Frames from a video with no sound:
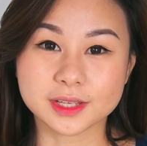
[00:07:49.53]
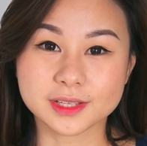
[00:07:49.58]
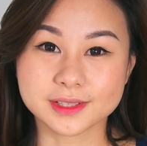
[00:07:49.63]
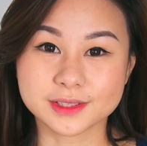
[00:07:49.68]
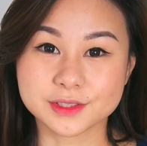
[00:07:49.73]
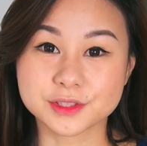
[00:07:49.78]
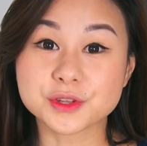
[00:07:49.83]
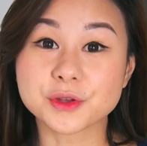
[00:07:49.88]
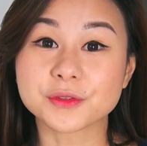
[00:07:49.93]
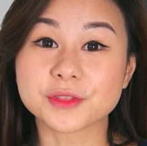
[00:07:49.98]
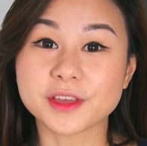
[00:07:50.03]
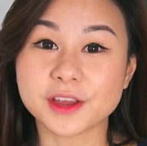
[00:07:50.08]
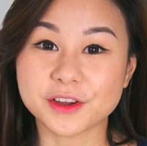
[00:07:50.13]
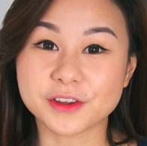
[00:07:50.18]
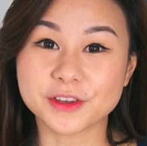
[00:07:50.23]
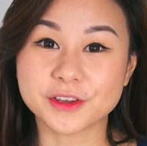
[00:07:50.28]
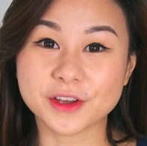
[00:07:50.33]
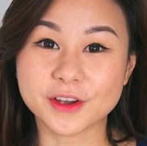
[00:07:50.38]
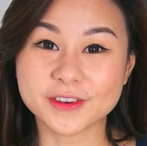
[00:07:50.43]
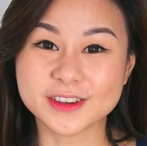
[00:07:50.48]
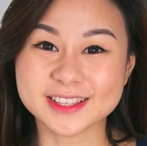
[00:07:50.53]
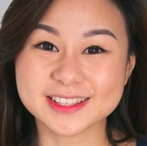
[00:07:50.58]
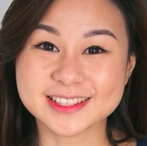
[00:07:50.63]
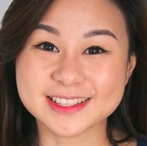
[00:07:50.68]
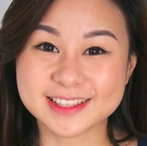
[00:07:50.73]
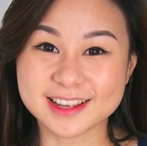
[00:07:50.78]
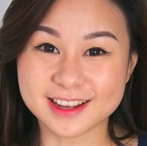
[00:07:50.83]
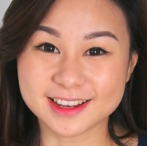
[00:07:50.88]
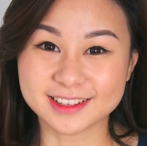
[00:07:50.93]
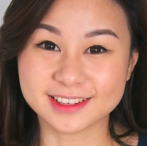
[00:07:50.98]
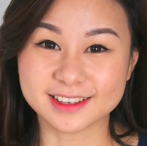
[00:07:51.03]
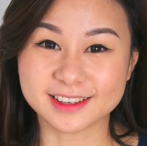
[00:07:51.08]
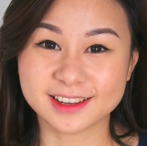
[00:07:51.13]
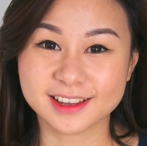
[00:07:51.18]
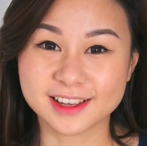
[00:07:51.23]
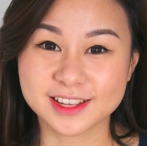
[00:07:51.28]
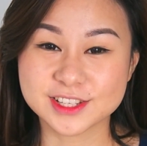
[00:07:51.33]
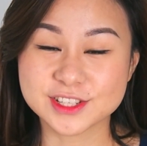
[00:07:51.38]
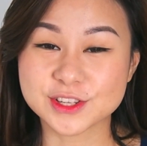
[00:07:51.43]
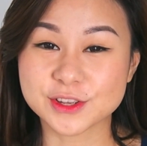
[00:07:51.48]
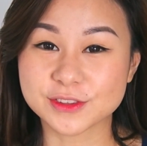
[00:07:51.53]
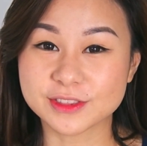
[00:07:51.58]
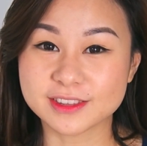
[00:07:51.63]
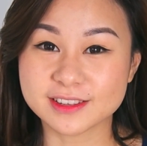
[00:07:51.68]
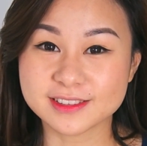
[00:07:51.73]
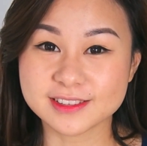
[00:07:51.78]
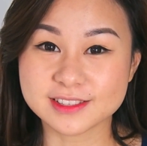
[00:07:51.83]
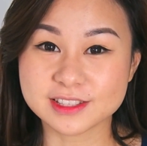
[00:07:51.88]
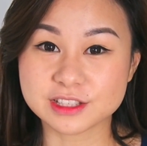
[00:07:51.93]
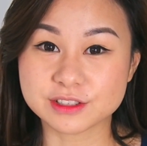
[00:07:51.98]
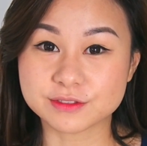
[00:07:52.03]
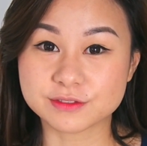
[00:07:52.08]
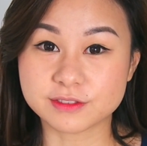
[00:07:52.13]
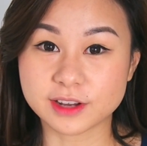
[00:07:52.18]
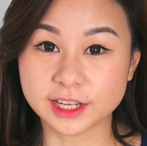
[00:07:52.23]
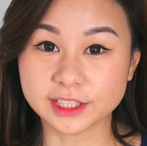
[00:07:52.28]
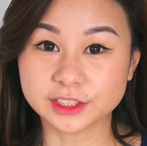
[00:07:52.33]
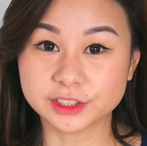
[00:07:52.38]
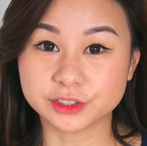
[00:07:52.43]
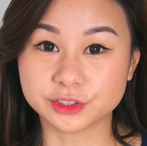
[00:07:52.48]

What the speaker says: So there you go, it's done. So this is the final